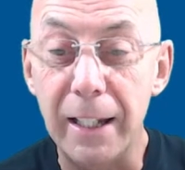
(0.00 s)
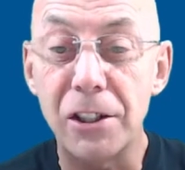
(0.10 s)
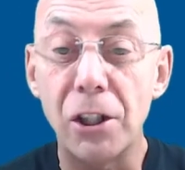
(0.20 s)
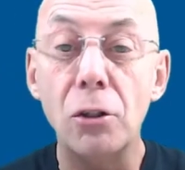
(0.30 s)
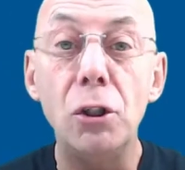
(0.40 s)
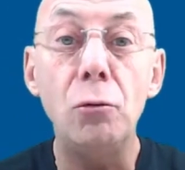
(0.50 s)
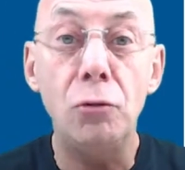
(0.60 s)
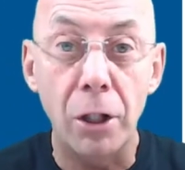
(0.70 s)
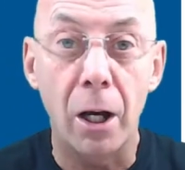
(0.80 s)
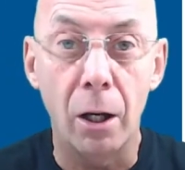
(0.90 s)
so you
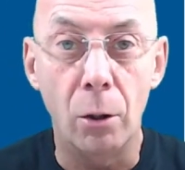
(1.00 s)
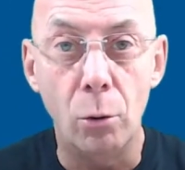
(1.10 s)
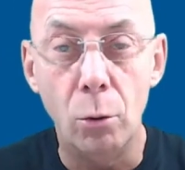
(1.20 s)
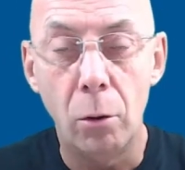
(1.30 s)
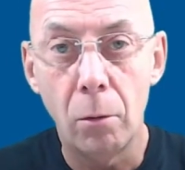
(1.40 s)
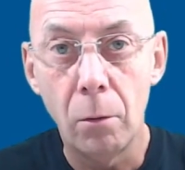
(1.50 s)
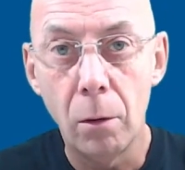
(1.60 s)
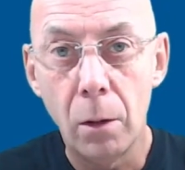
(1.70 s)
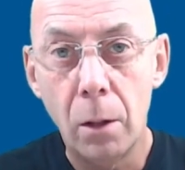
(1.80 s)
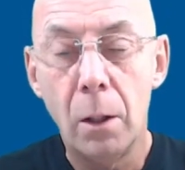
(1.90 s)
know,
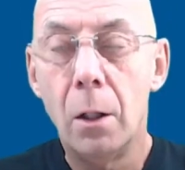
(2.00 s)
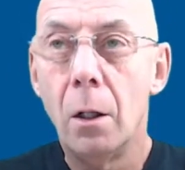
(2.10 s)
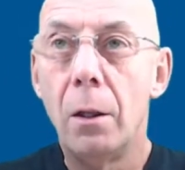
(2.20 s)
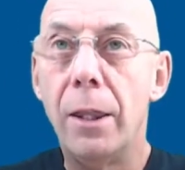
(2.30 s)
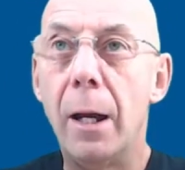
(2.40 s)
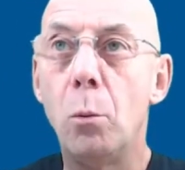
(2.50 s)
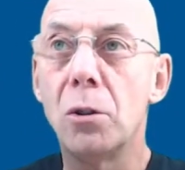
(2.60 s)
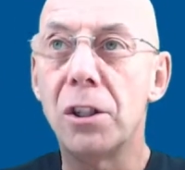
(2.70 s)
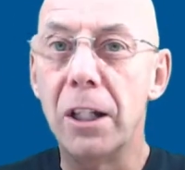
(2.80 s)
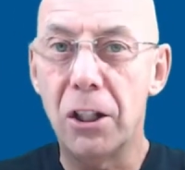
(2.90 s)
there
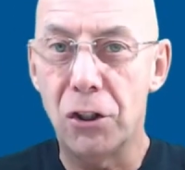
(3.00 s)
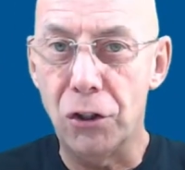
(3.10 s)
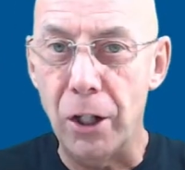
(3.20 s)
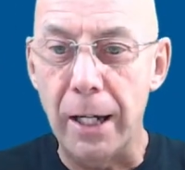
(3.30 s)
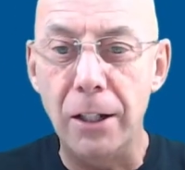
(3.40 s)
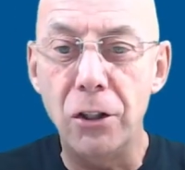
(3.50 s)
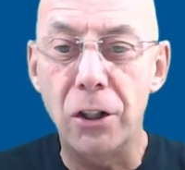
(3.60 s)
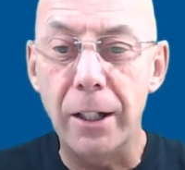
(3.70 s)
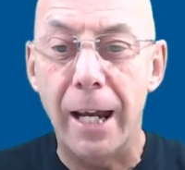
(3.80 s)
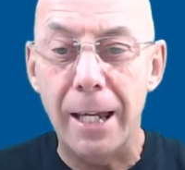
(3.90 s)
was an
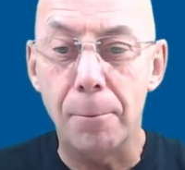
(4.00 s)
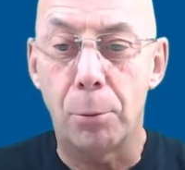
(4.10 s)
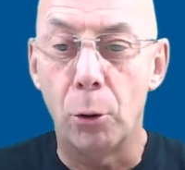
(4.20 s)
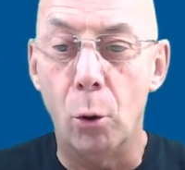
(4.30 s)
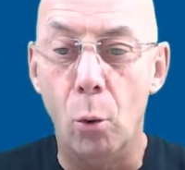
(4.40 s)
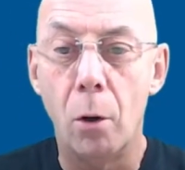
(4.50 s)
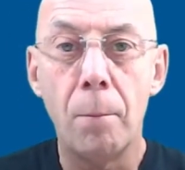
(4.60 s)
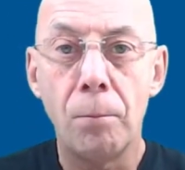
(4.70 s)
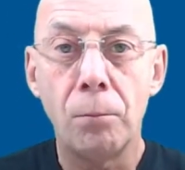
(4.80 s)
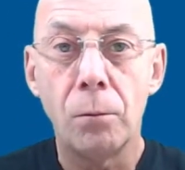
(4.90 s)
exchange in April
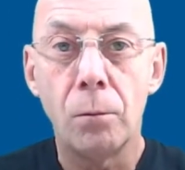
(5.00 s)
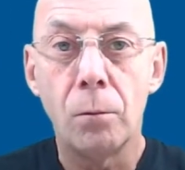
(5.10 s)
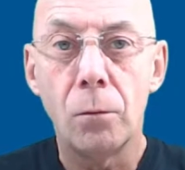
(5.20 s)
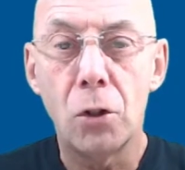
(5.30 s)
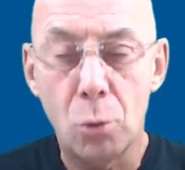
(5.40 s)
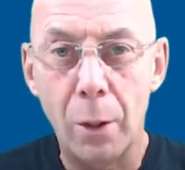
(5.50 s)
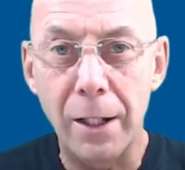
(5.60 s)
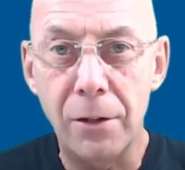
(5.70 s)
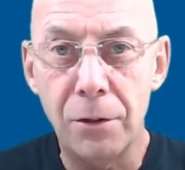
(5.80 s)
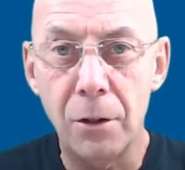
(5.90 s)

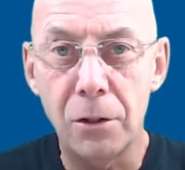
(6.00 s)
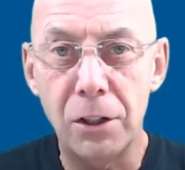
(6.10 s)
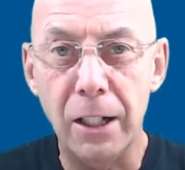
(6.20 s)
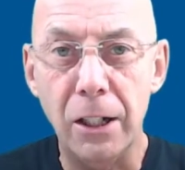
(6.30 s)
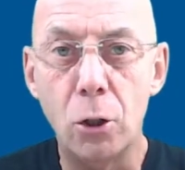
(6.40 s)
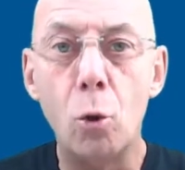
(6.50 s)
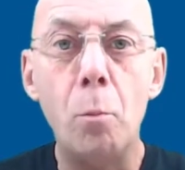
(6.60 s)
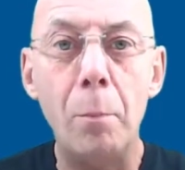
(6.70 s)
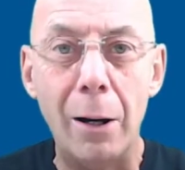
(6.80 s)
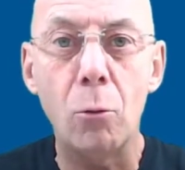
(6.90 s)
2013
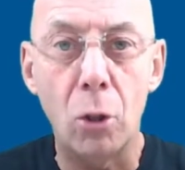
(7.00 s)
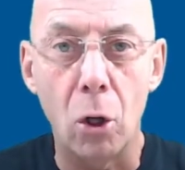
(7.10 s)
called Mt.